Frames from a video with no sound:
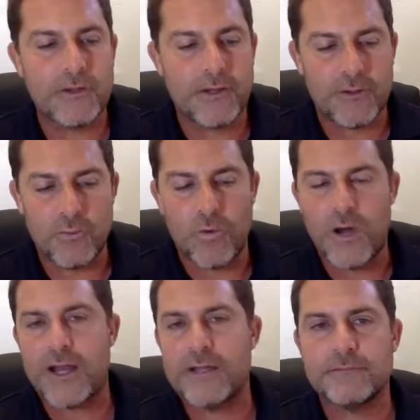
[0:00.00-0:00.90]

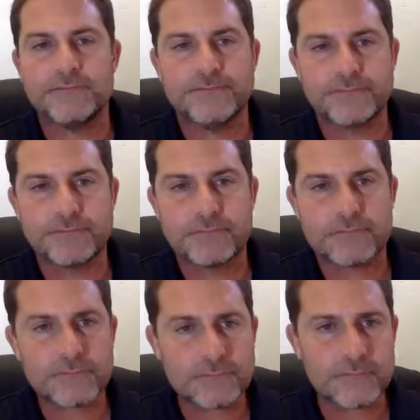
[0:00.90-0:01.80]
wine.
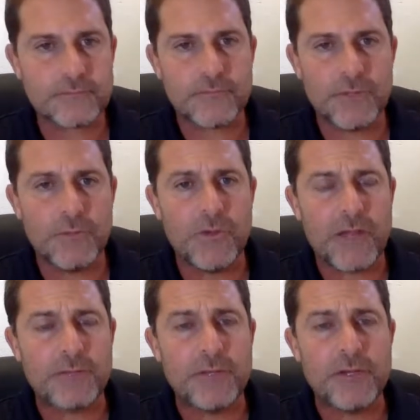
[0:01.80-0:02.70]
We
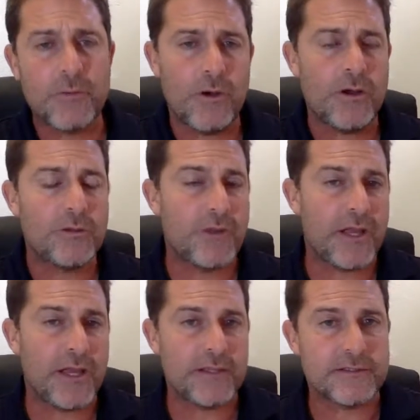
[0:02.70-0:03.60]
had Pinot Noir and we
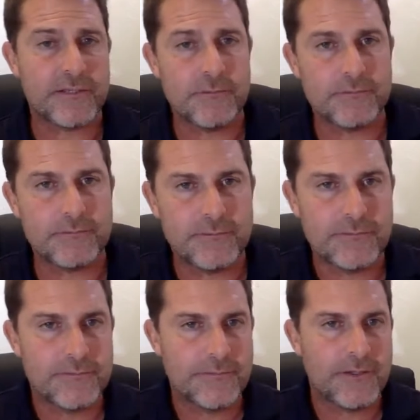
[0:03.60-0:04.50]
had some
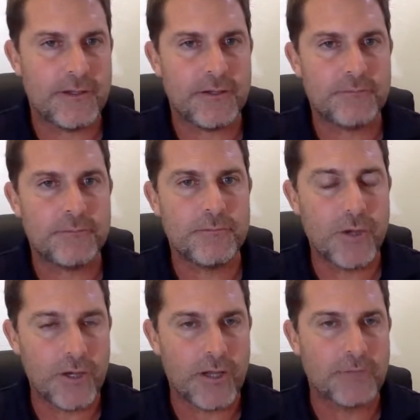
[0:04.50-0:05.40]

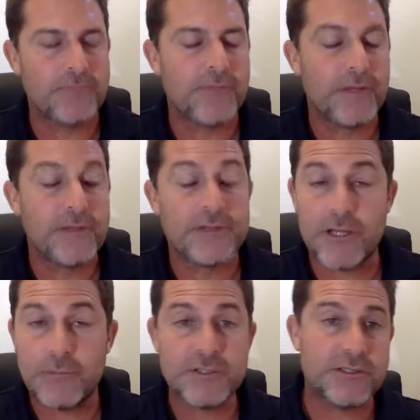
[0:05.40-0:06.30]
Merlot. So
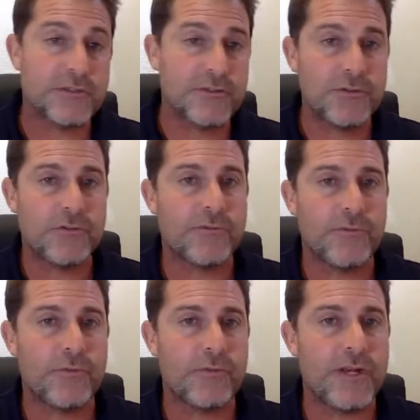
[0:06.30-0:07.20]
that was the two
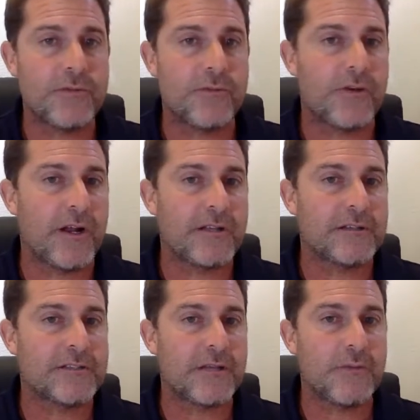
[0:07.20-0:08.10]
red
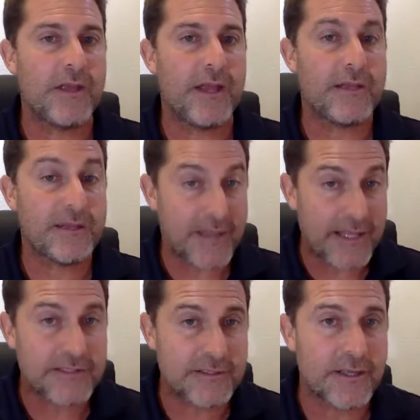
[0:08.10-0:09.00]
varietals that we had at
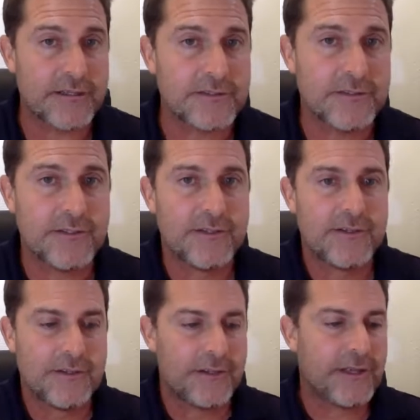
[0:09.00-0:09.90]
that stage.
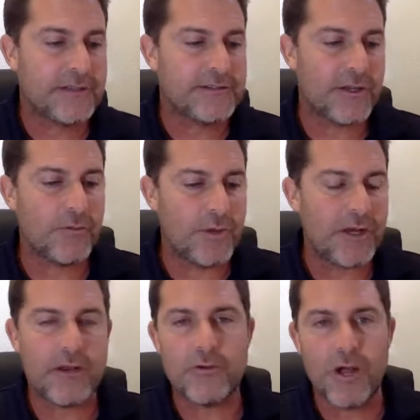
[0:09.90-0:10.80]
And so when
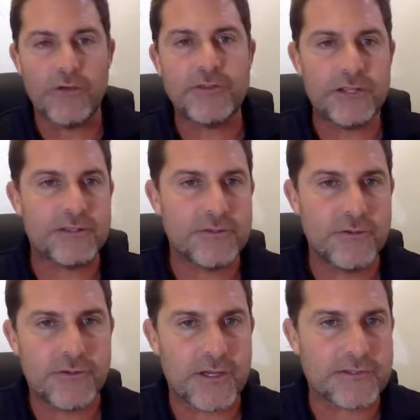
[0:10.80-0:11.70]
I arrived here in
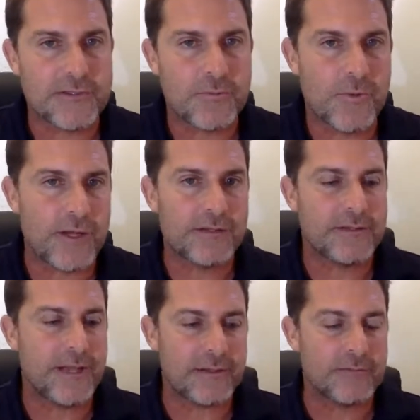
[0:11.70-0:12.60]

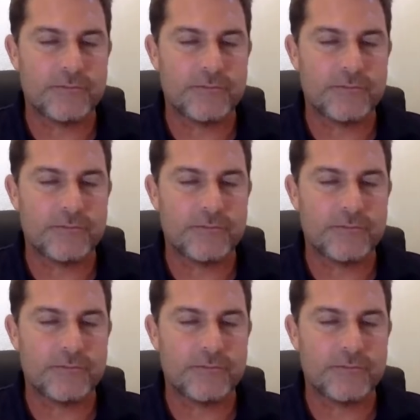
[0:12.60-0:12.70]
2001, that